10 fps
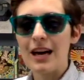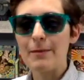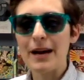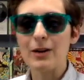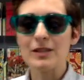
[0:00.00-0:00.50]

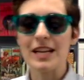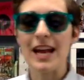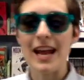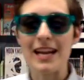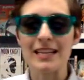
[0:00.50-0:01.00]
about
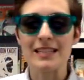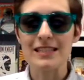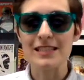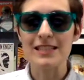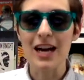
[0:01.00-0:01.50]
a
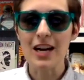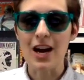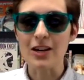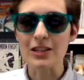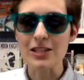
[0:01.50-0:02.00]
young
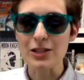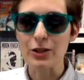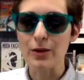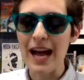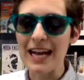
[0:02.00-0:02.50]
artist
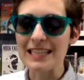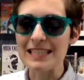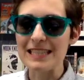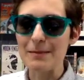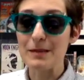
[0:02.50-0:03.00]
who
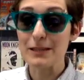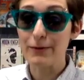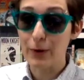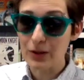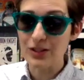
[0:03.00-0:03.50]
has the
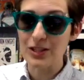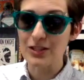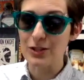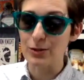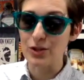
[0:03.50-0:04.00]

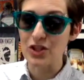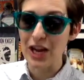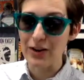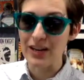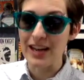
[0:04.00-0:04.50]
misfortune to
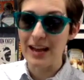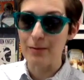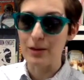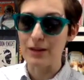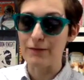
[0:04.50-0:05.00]
share a
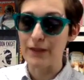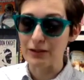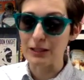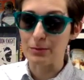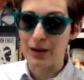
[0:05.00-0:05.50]
name with a
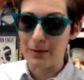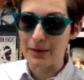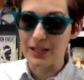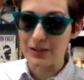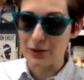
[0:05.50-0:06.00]
fairly
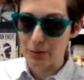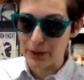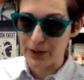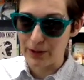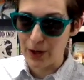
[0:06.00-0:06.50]
prominent
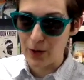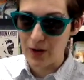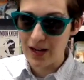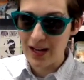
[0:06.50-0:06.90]
superhero,